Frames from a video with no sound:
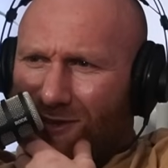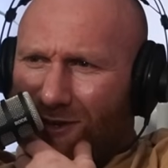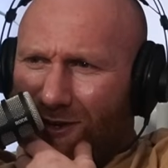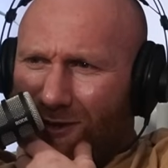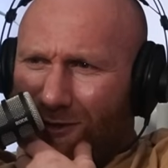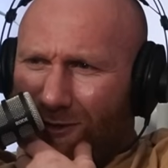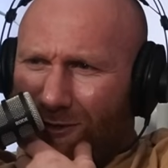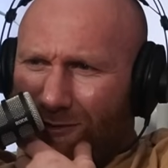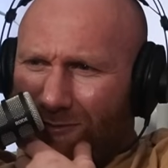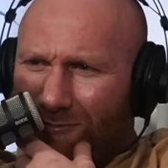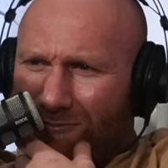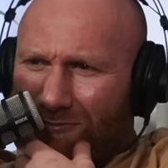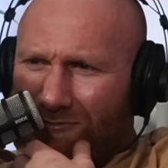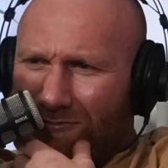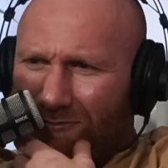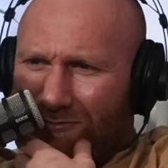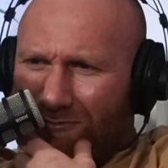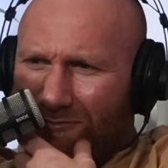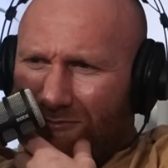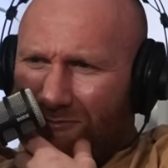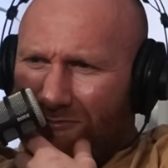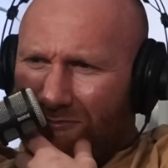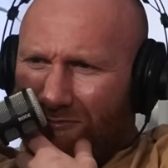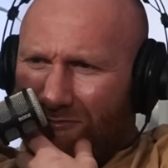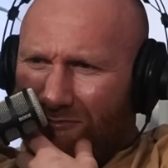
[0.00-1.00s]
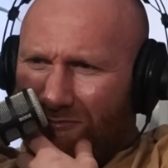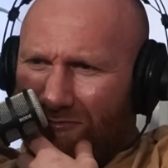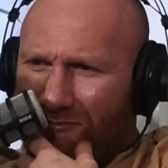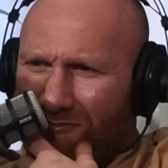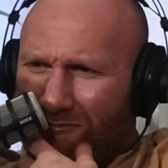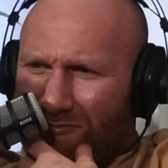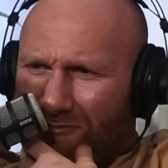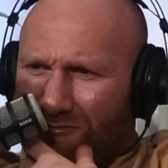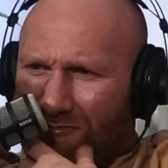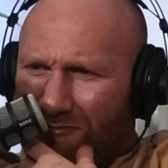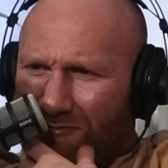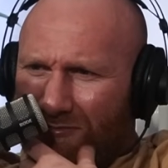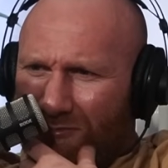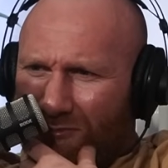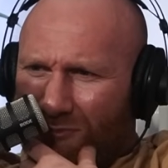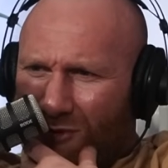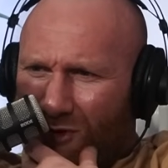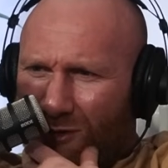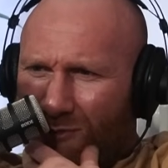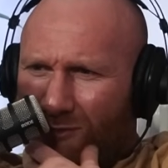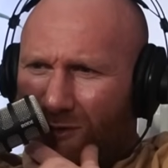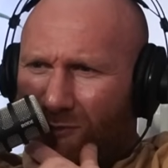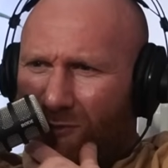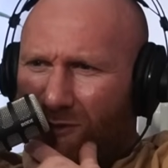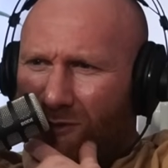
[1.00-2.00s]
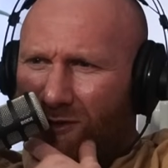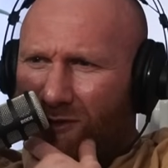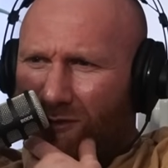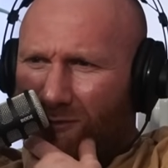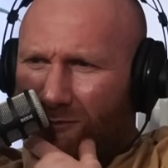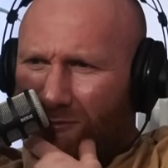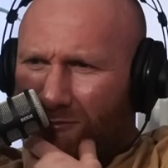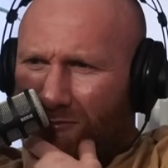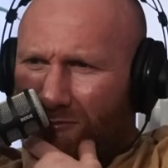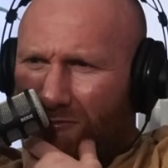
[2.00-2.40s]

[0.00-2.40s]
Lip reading: on her, though. Probably would.